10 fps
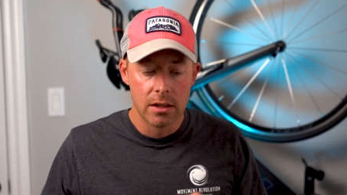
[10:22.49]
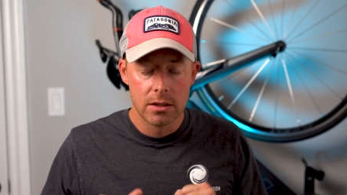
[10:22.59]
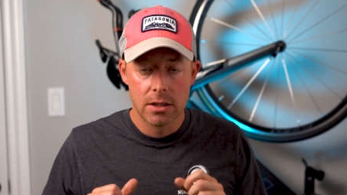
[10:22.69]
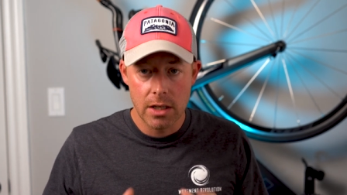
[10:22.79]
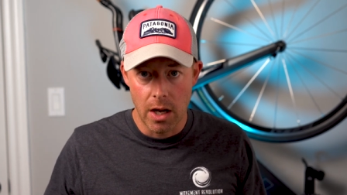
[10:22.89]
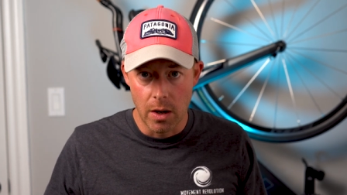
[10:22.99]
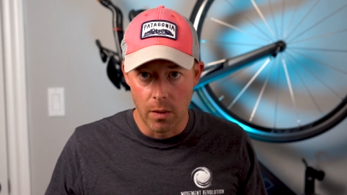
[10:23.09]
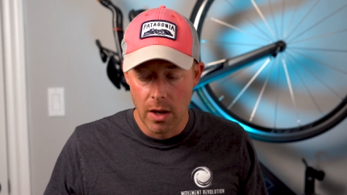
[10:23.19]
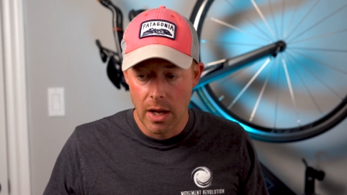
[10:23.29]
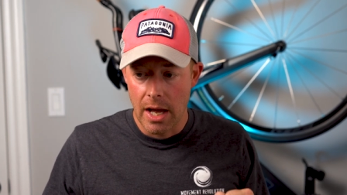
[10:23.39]
So
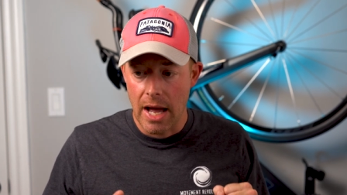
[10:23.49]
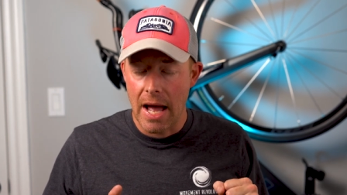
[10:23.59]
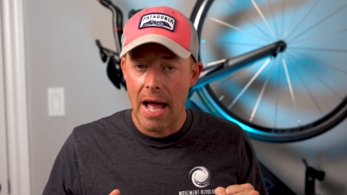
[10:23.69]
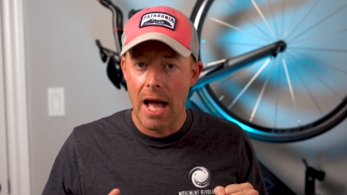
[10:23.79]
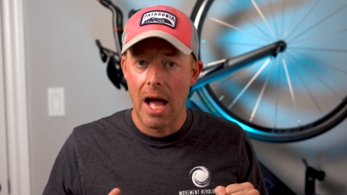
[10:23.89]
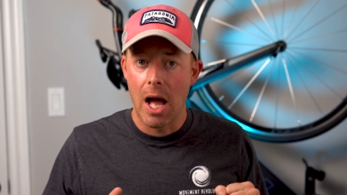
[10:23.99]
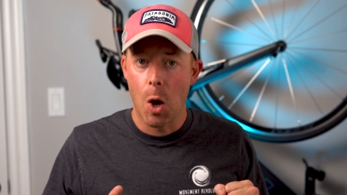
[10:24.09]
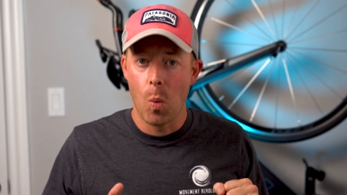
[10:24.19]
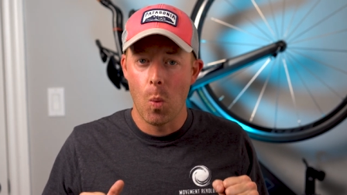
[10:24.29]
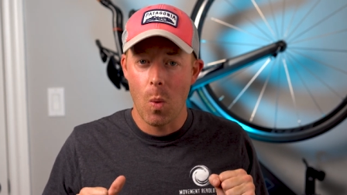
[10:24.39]
uh,
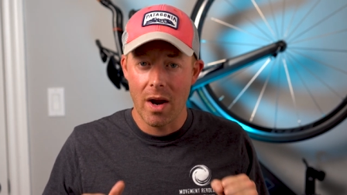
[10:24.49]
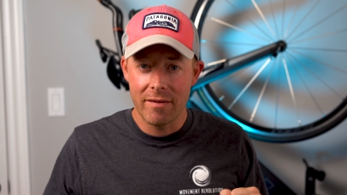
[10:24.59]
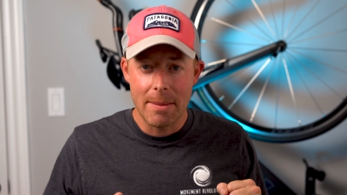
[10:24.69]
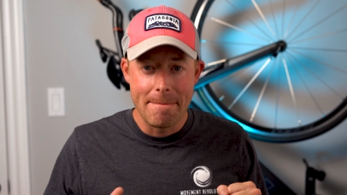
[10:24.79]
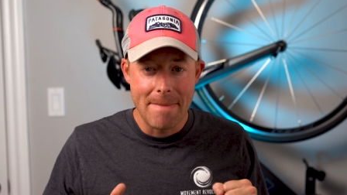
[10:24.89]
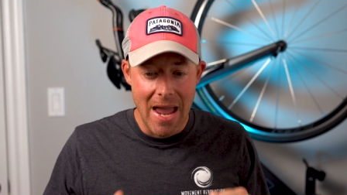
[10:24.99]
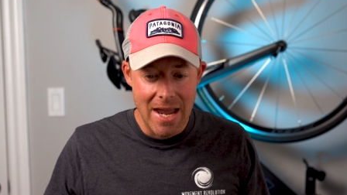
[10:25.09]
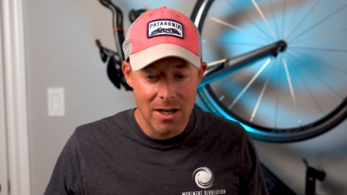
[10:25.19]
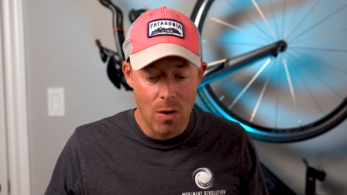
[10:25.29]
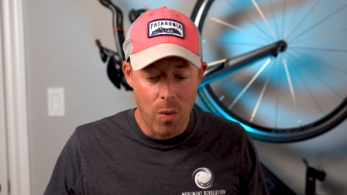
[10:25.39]
one of the
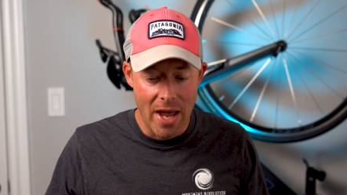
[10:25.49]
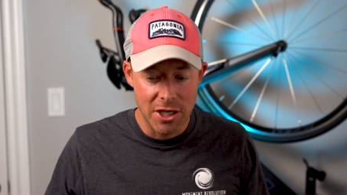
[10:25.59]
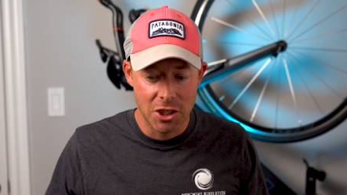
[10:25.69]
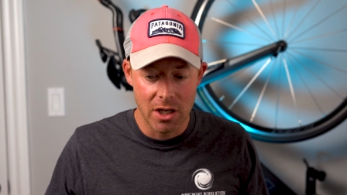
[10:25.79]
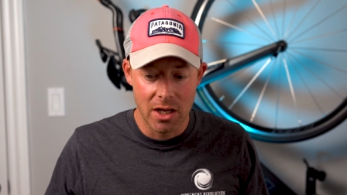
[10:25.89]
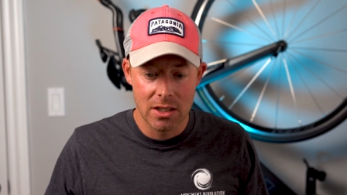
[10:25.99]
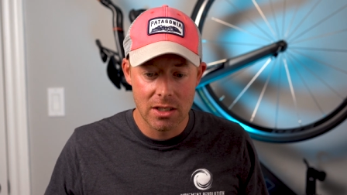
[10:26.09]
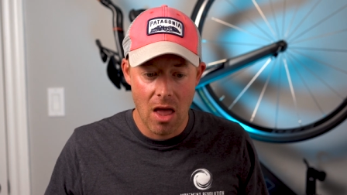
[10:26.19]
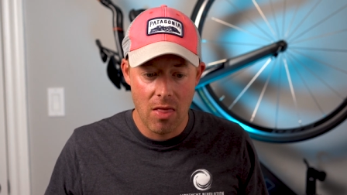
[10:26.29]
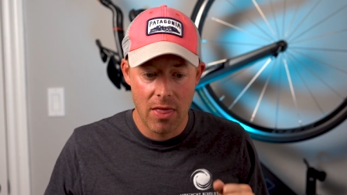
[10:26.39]
main
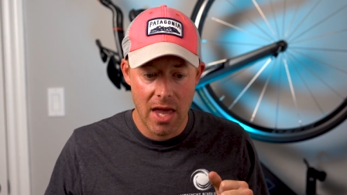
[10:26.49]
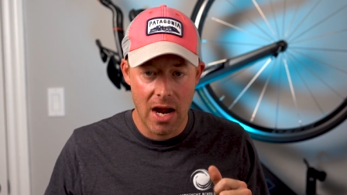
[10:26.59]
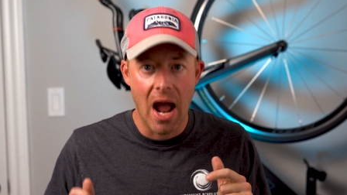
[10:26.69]
questions that